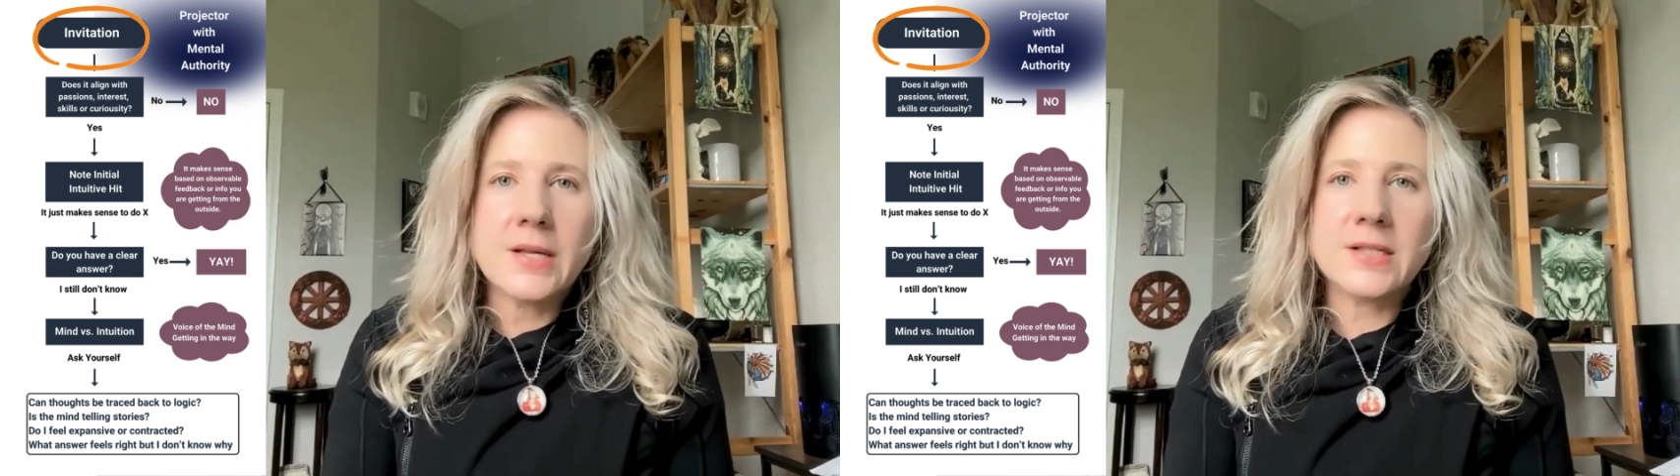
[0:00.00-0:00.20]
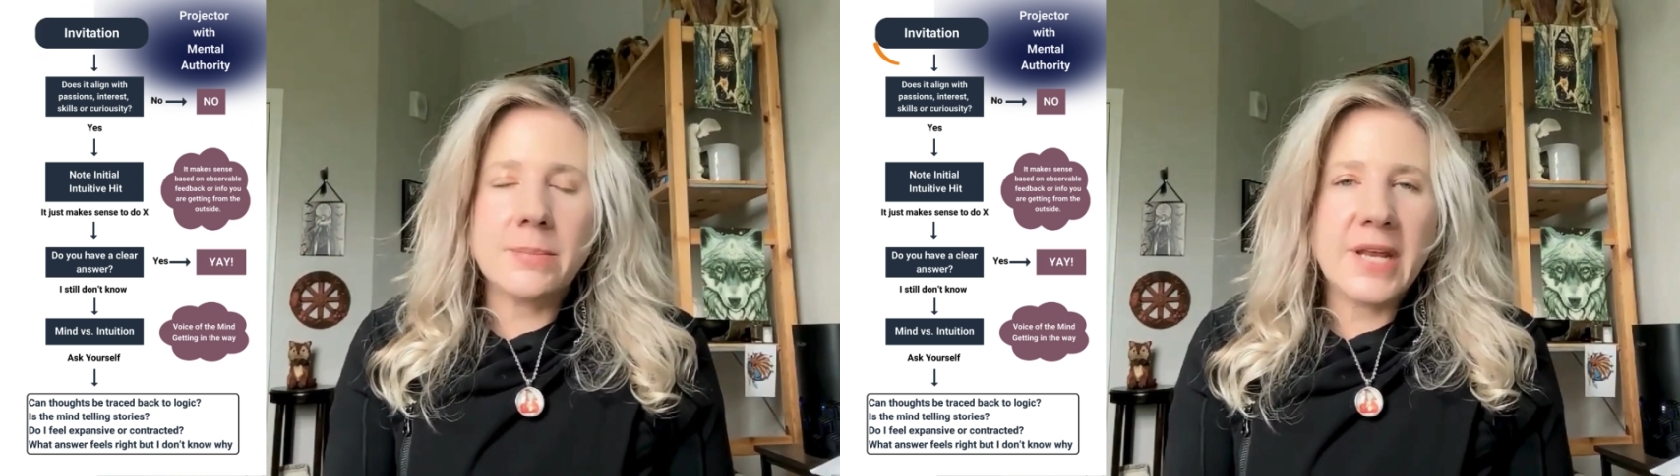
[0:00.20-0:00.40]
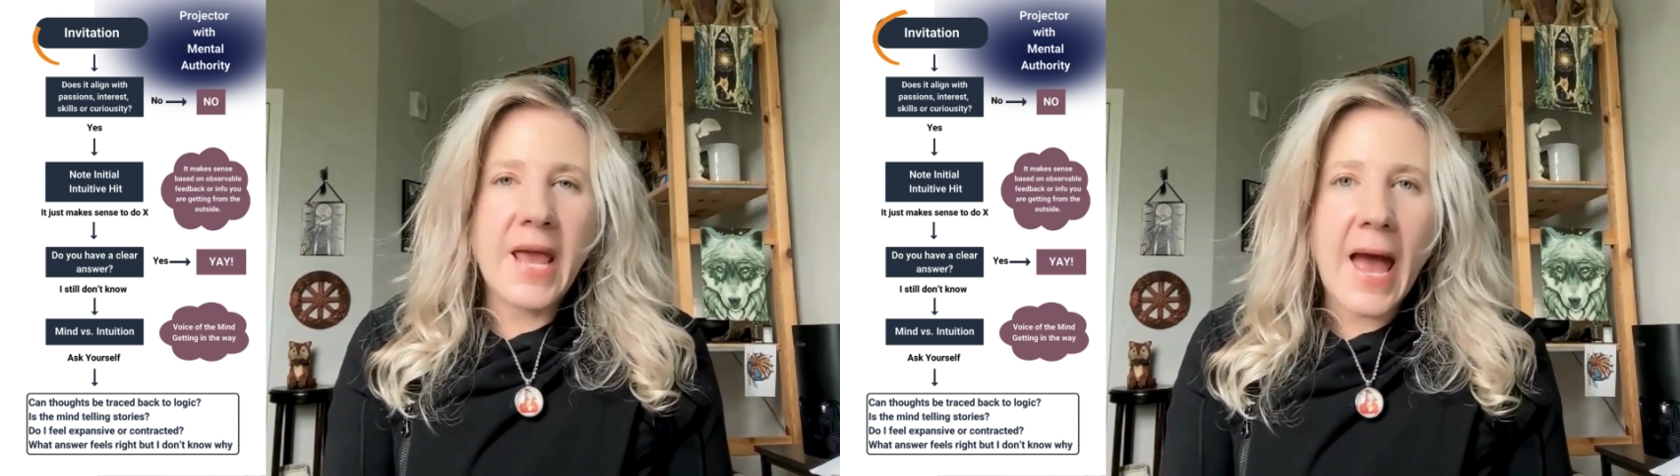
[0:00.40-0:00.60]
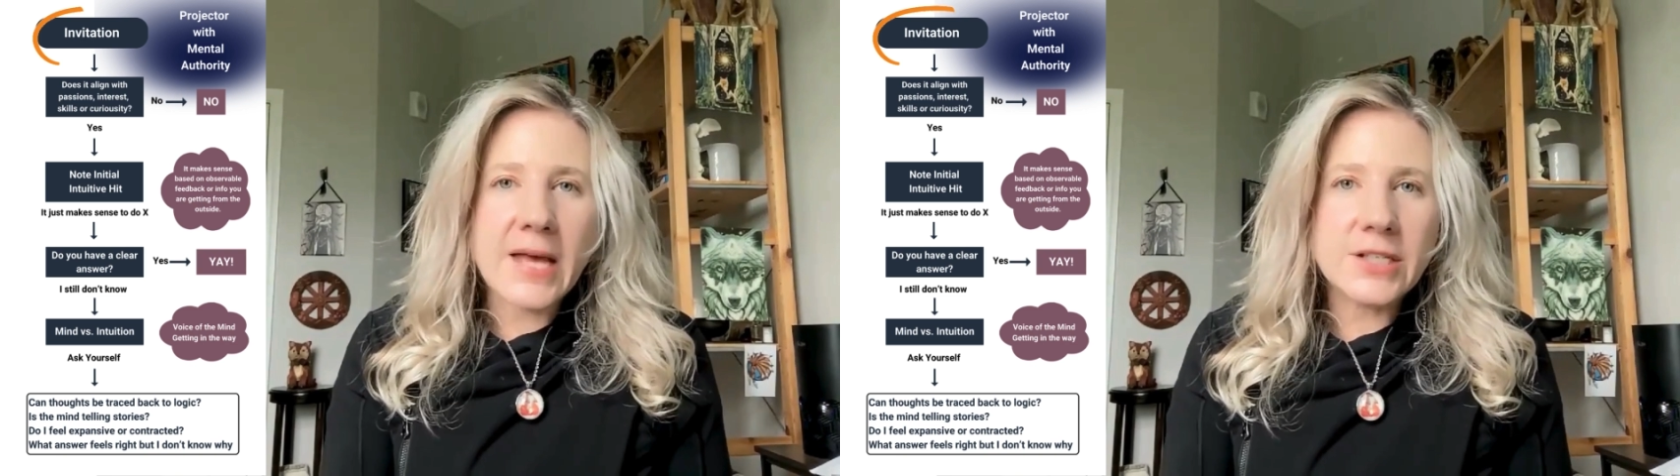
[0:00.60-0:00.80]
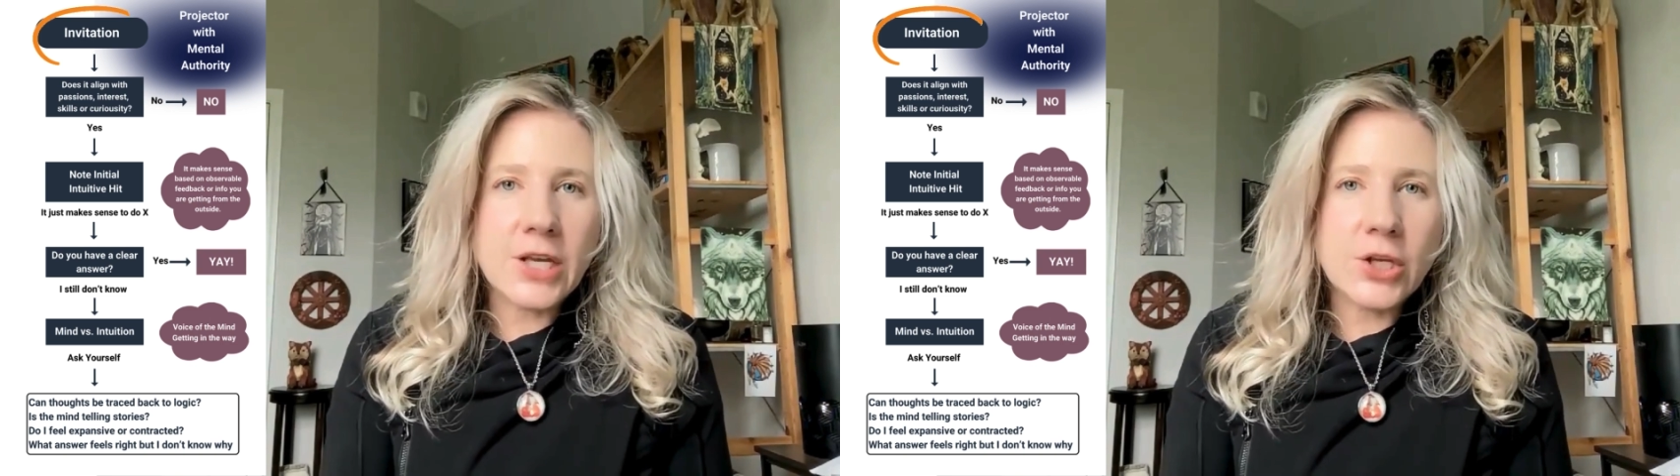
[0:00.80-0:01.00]
somebody
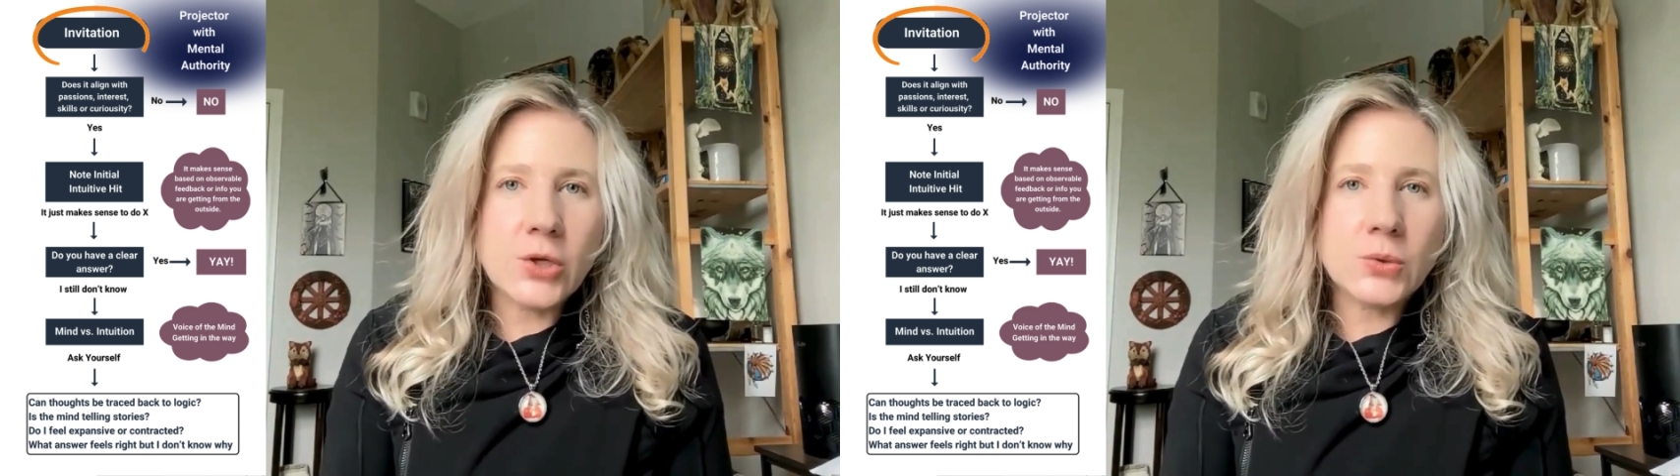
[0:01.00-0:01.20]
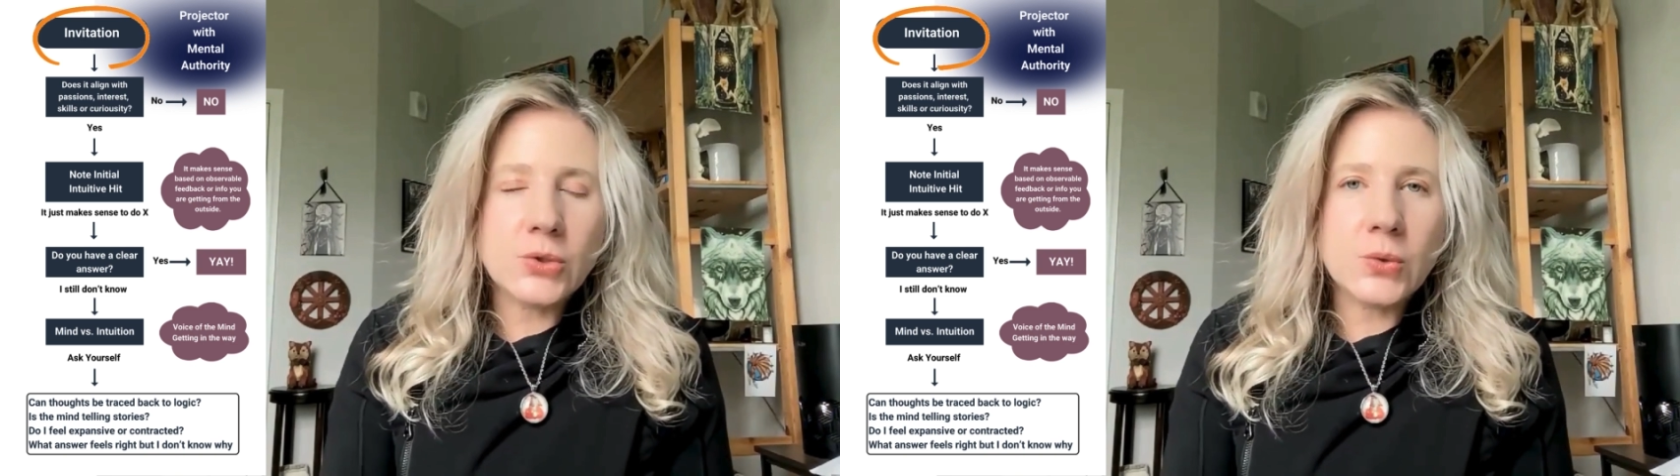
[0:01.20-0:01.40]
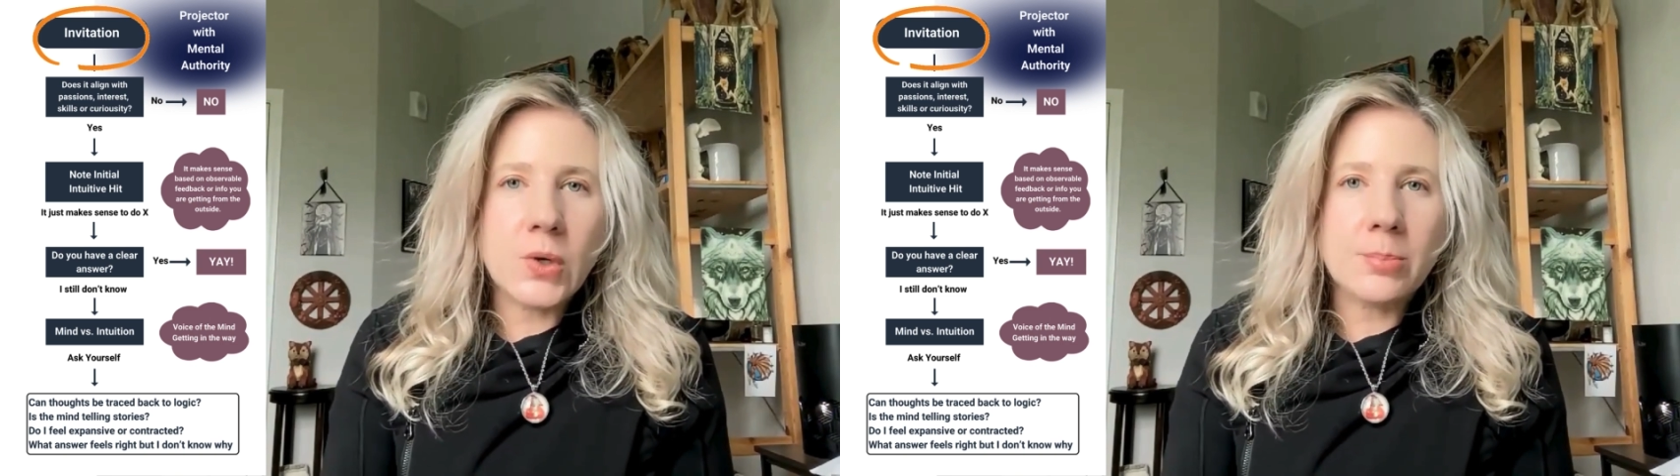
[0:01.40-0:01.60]
asking you to